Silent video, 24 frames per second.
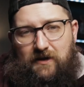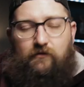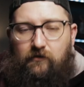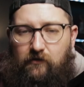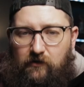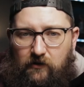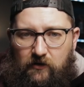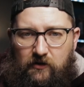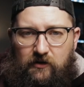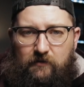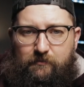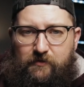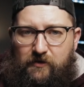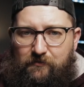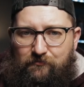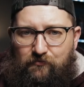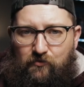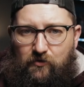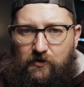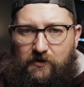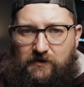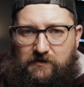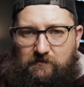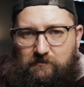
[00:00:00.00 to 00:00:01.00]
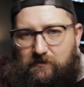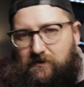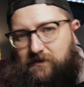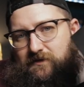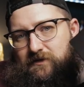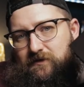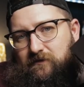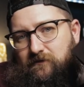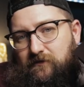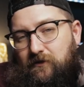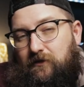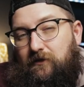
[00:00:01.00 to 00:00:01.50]
A little bit more
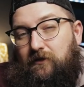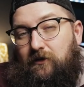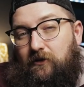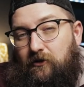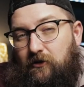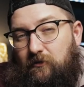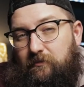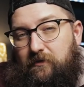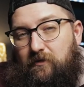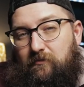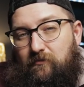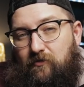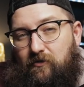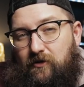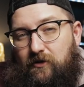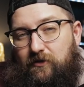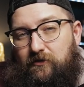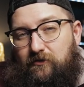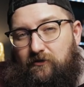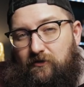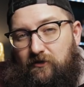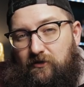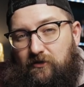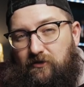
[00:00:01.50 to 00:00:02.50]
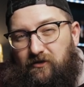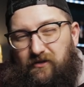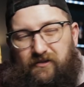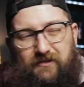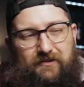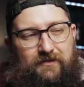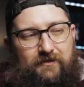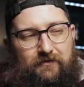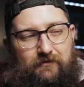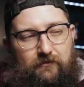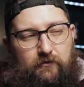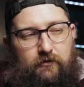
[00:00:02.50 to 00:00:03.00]
expensive, a little bit more under the
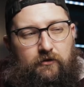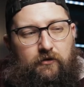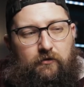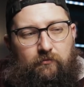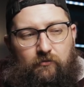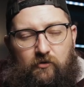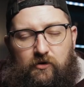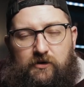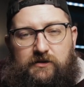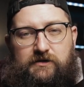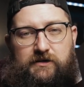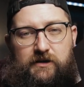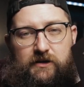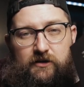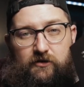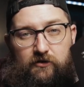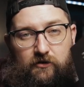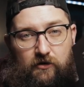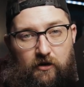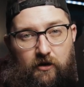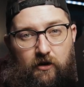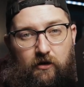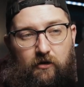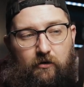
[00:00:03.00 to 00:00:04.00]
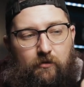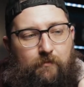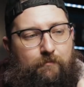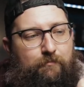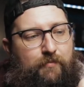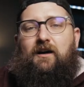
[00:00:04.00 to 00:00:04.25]
hood, a little more to know.